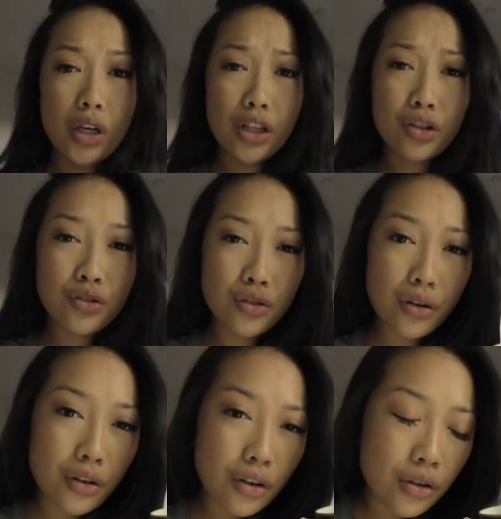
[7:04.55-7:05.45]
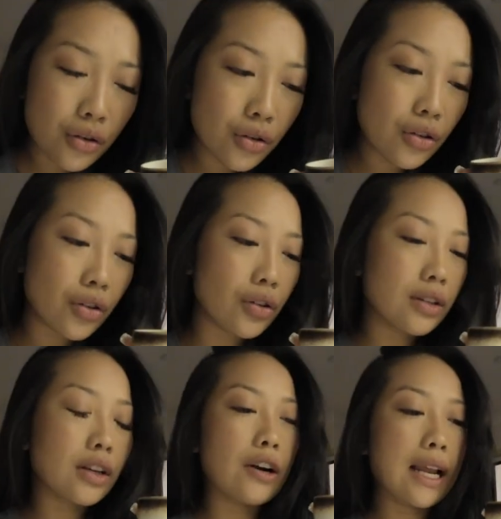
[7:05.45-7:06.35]
It's so cute.
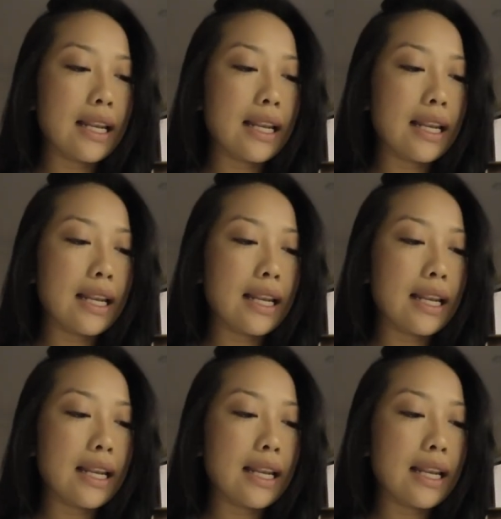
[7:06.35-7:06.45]
All right,